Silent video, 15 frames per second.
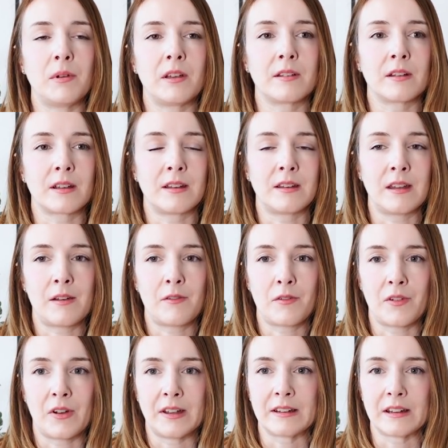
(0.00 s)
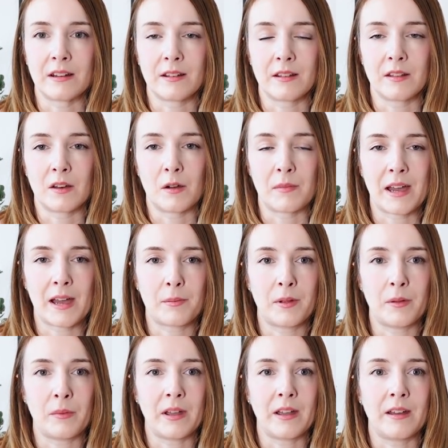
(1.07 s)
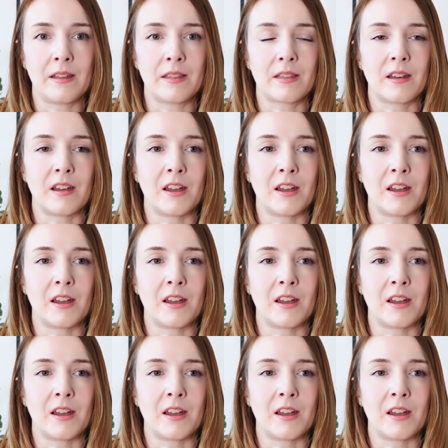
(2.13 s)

because I can never find anything that I'm happy with.